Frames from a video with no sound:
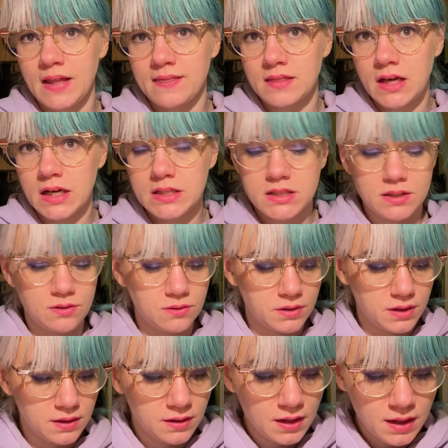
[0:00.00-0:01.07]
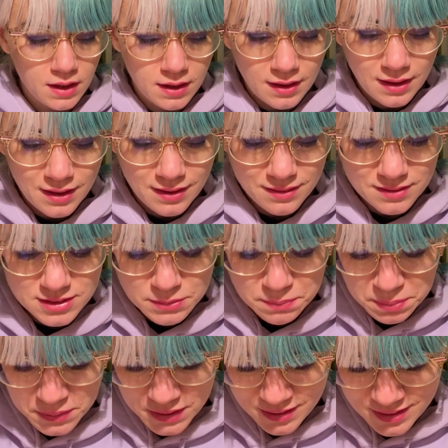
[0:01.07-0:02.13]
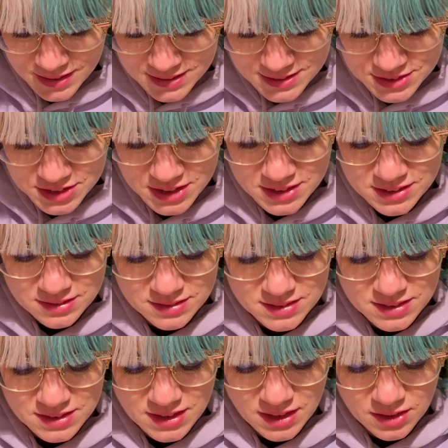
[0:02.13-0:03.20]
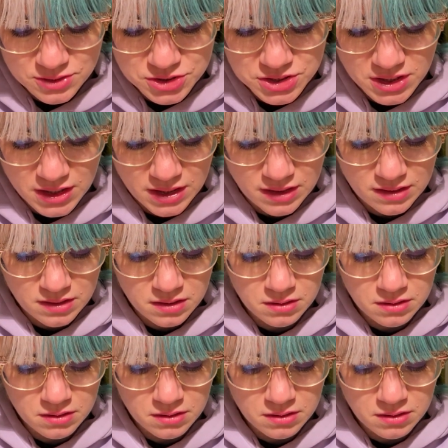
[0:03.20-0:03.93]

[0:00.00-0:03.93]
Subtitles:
That's annoying. And it's a pretty nice shade too. It's a yellow shade.